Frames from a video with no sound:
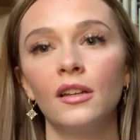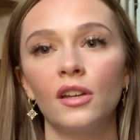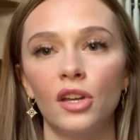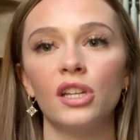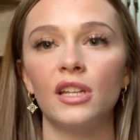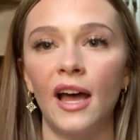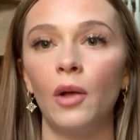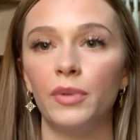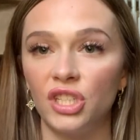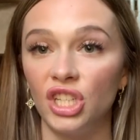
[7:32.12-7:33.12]
could
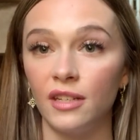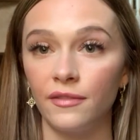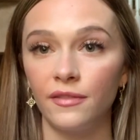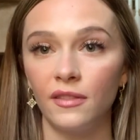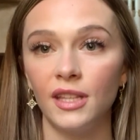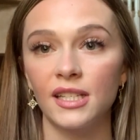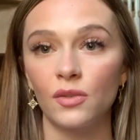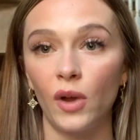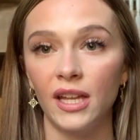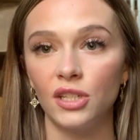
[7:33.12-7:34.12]
help achieve this
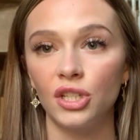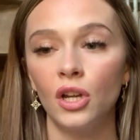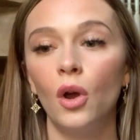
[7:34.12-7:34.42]
wedge.